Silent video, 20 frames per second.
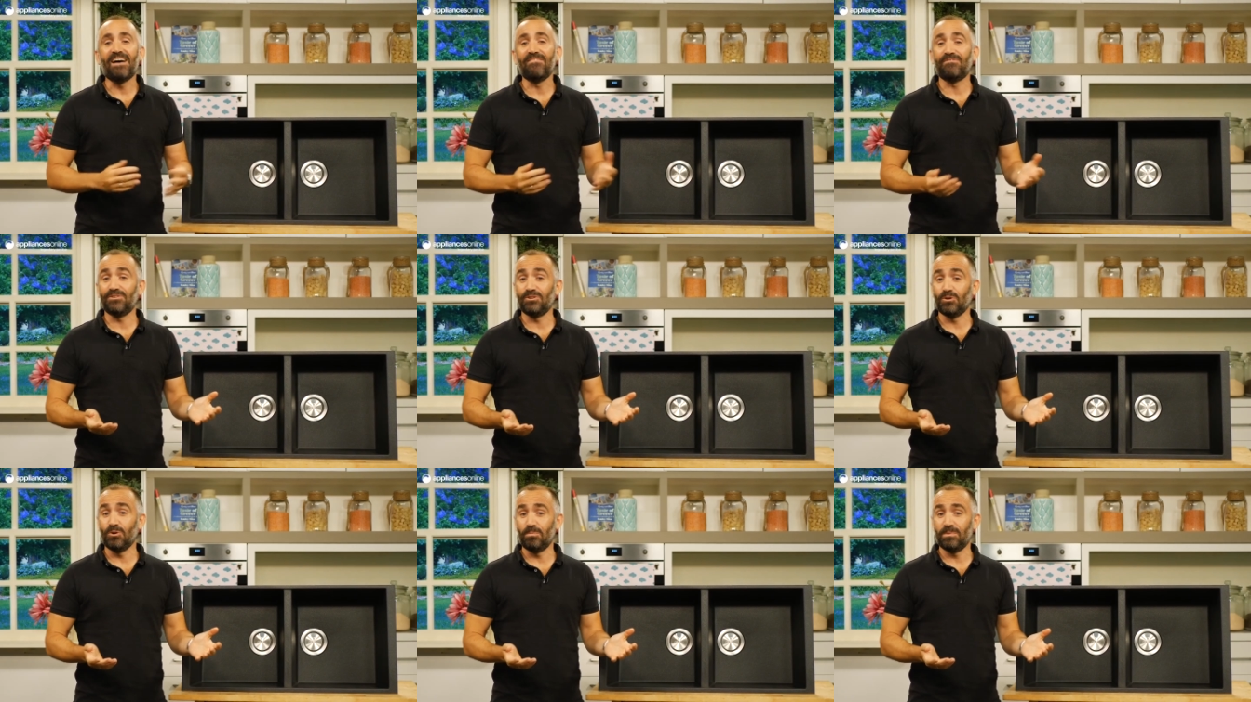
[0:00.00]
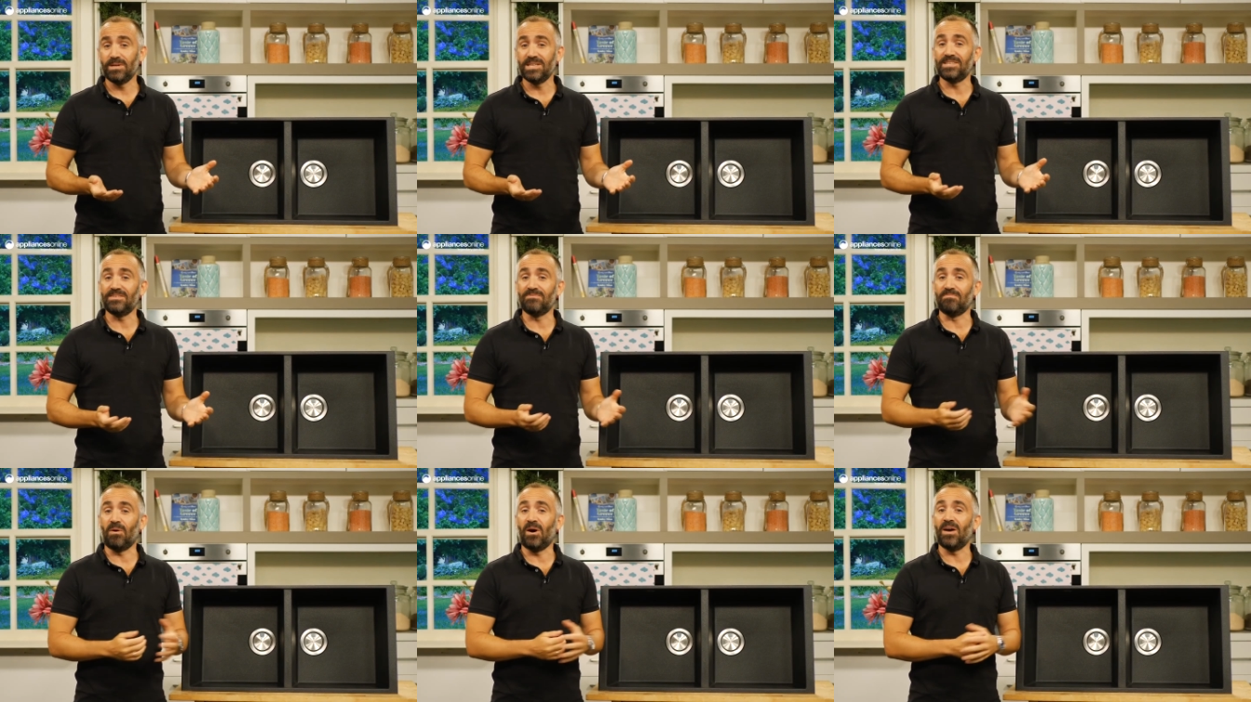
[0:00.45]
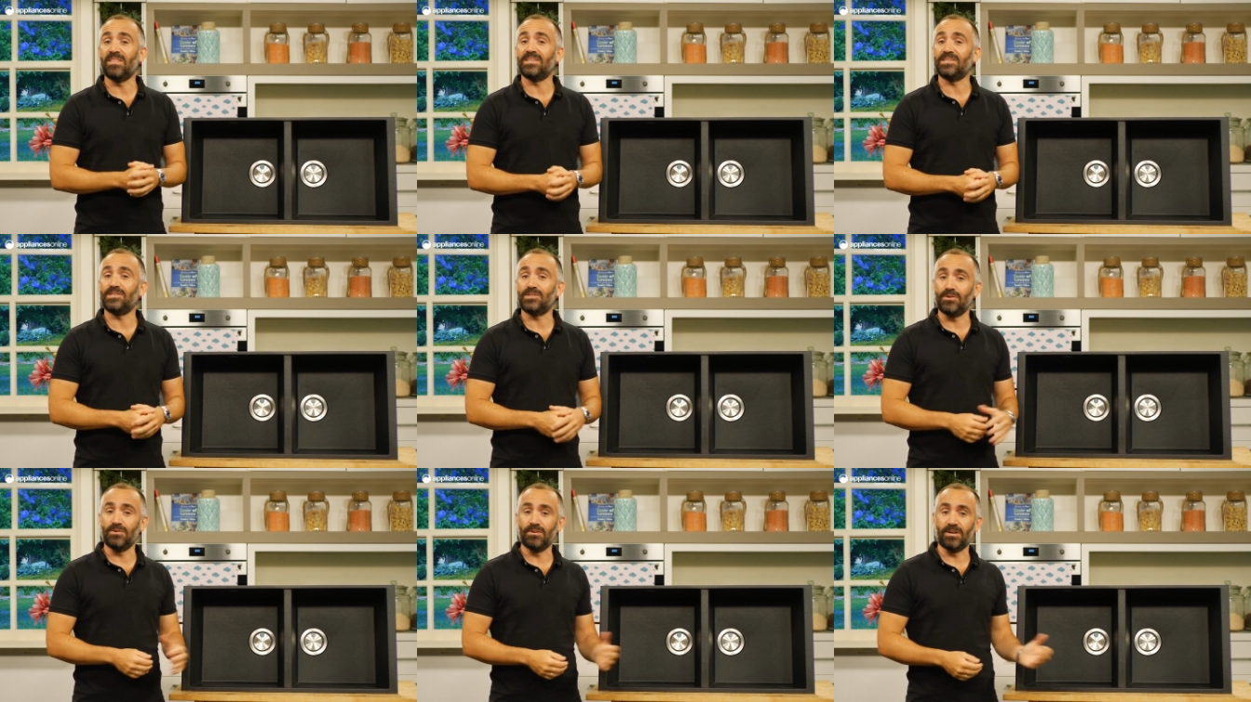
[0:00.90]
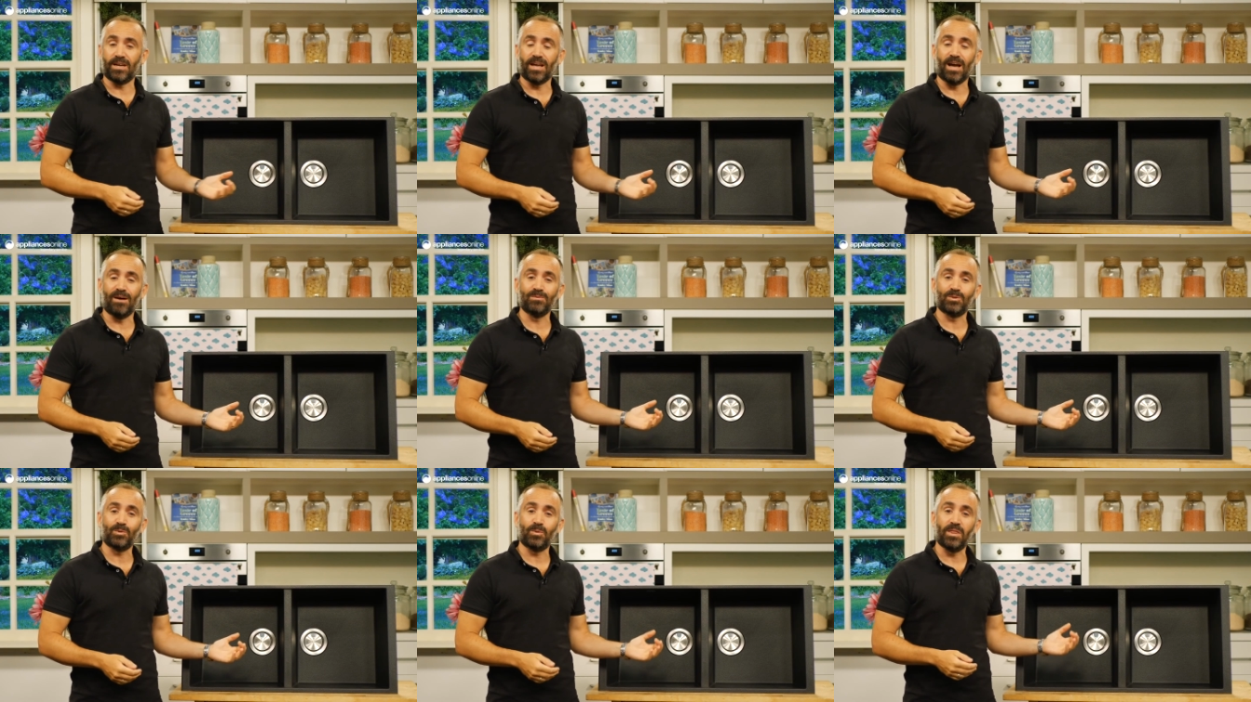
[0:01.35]
And for your peace of mind, this unit
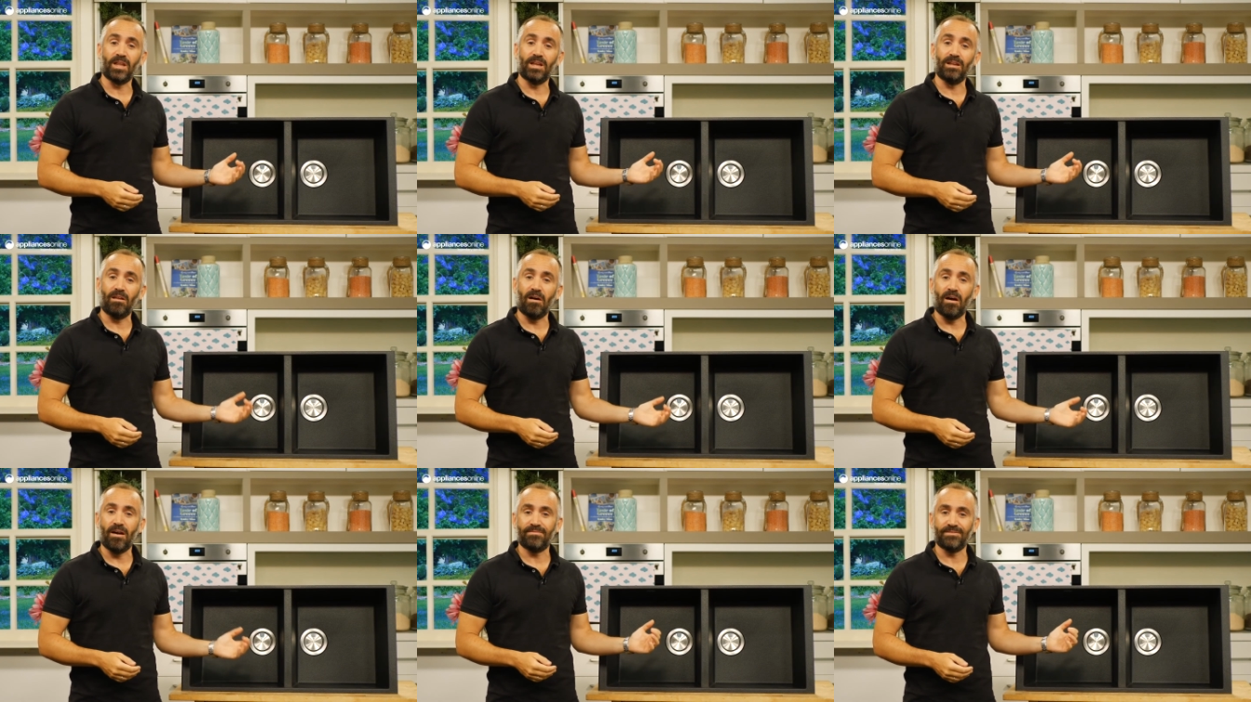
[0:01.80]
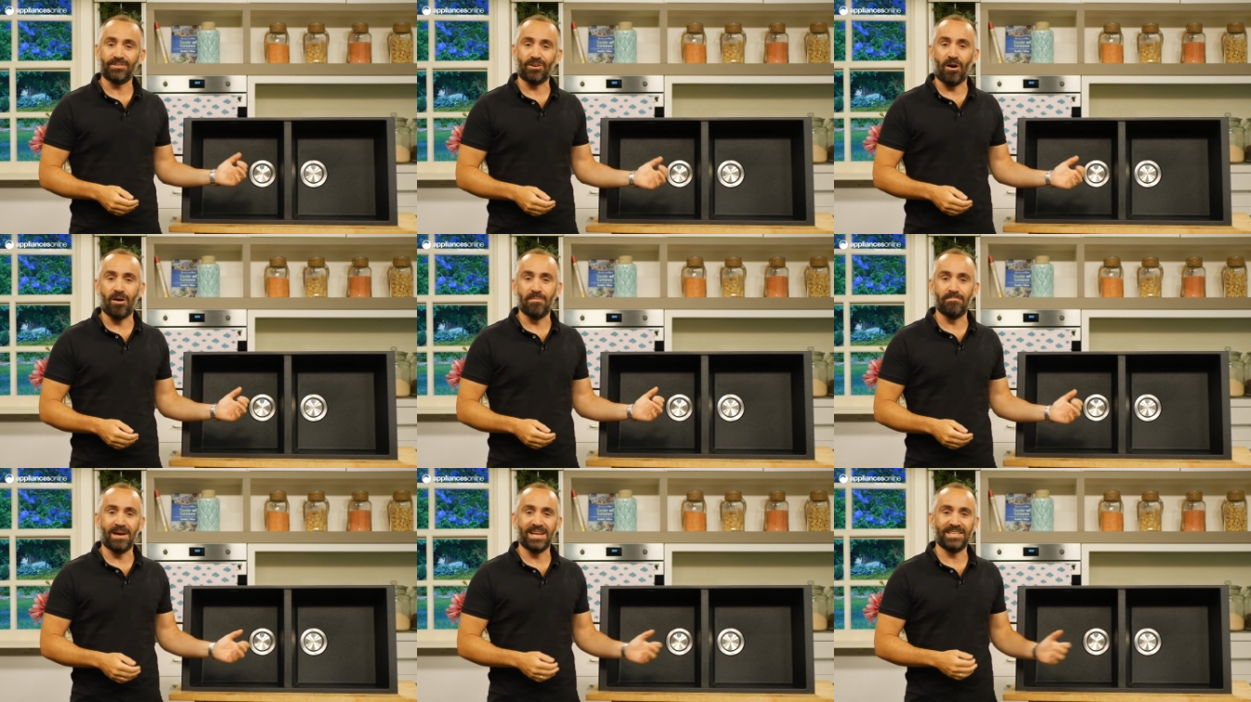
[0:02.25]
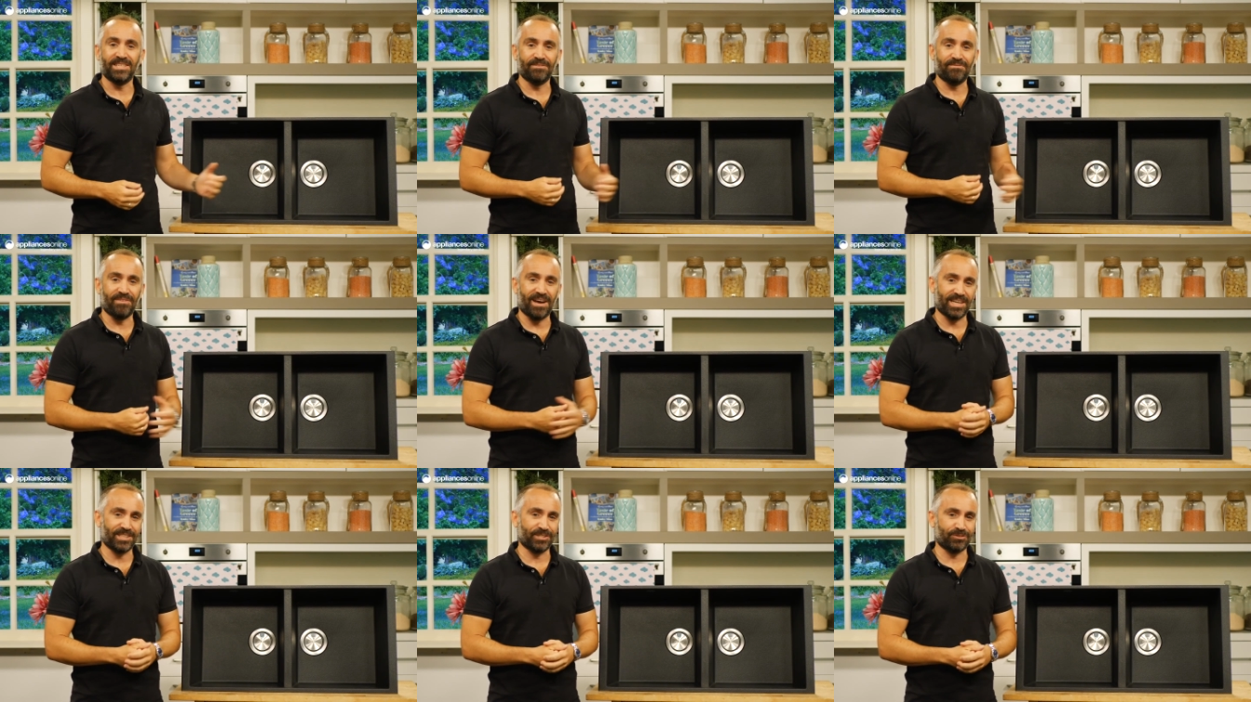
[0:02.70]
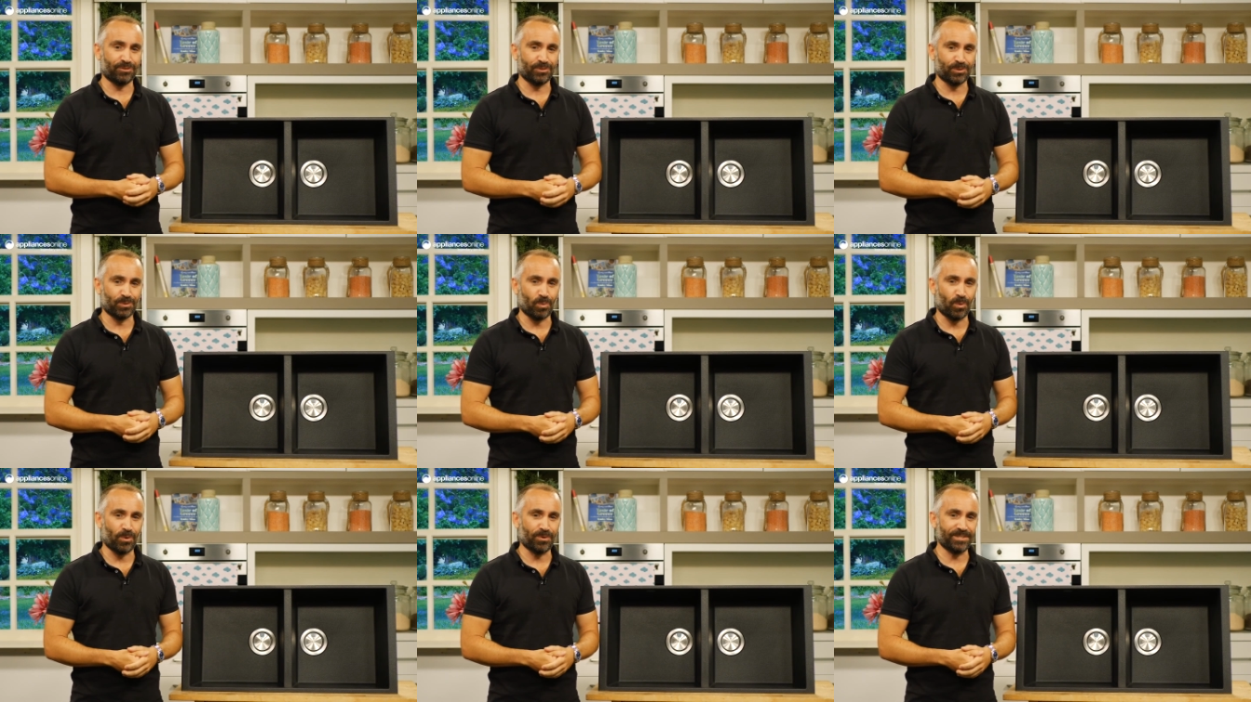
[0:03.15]
comes with a lifetime
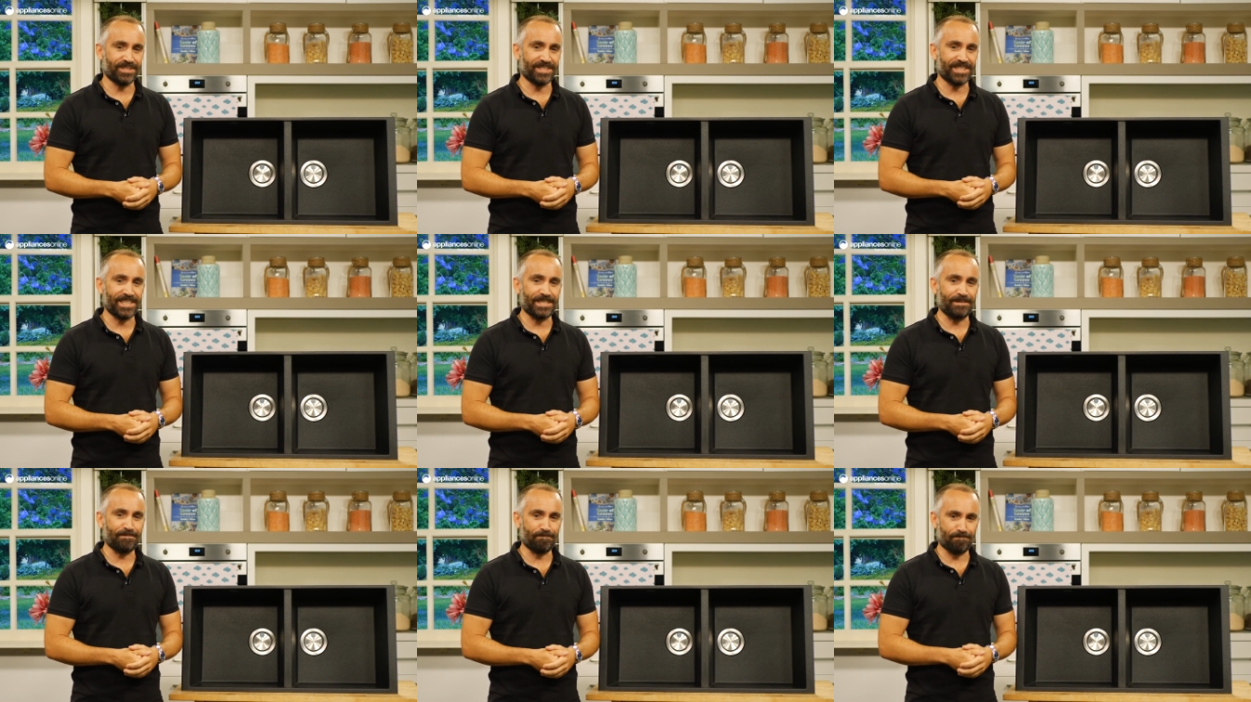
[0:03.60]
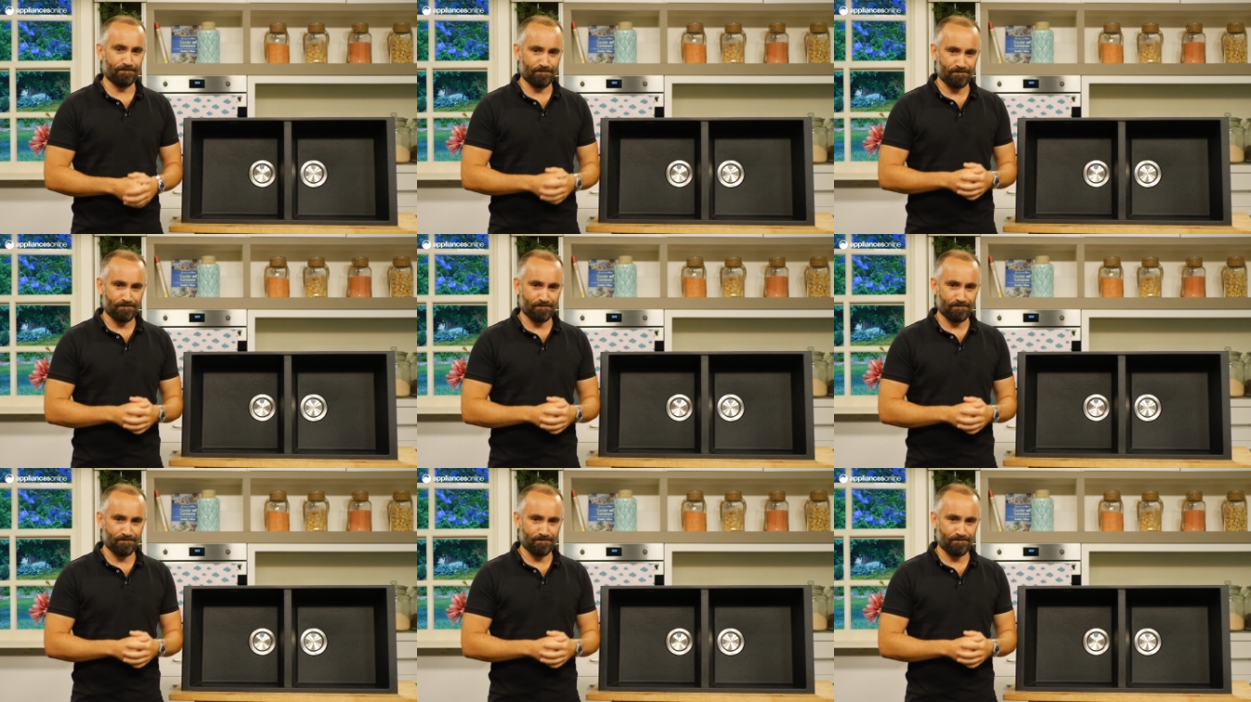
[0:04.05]
manufacturer's warranty.